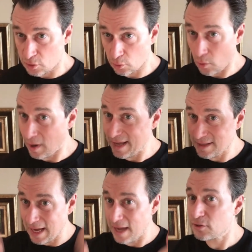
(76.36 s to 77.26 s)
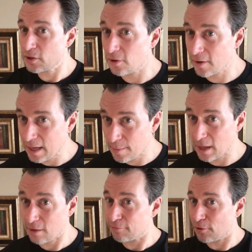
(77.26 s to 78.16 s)
So go ahead and enter your
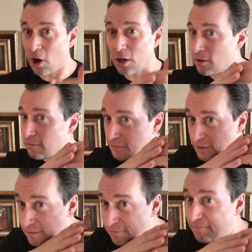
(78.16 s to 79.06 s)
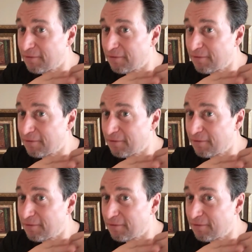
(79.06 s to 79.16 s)
email for all of the